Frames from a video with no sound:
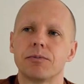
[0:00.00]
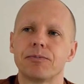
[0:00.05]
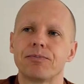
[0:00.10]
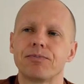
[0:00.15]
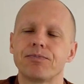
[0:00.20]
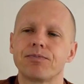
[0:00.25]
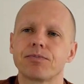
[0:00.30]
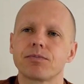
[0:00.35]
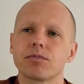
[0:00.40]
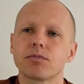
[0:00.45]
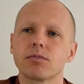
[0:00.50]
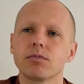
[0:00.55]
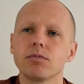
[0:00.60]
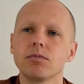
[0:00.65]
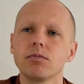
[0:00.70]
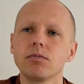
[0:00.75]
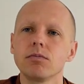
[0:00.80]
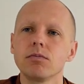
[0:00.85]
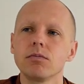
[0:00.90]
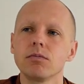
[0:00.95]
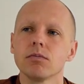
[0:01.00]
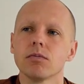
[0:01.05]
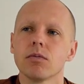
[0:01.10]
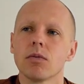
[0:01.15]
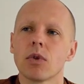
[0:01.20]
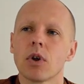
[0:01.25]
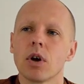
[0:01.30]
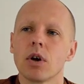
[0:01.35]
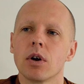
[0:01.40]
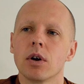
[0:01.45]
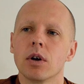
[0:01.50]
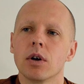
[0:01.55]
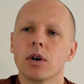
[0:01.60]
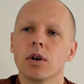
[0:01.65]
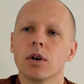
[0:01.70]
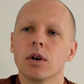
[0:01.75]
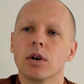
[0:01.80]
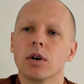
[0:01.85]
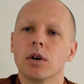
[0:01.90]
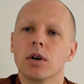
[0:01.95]

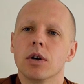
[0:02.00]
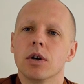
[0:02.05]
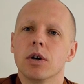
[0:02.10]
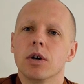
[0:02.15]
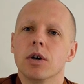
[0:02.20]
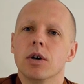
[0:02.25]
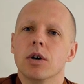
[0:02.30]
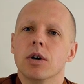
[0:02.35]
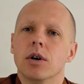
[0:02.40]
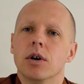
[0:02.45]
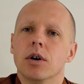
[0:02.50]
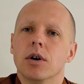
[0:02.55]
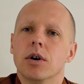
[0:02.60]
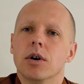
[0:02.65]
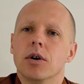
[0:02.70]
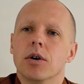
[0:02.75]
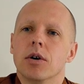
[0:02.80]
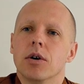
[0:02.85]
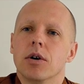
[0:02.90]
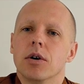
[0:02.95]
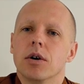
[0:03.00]
(silence)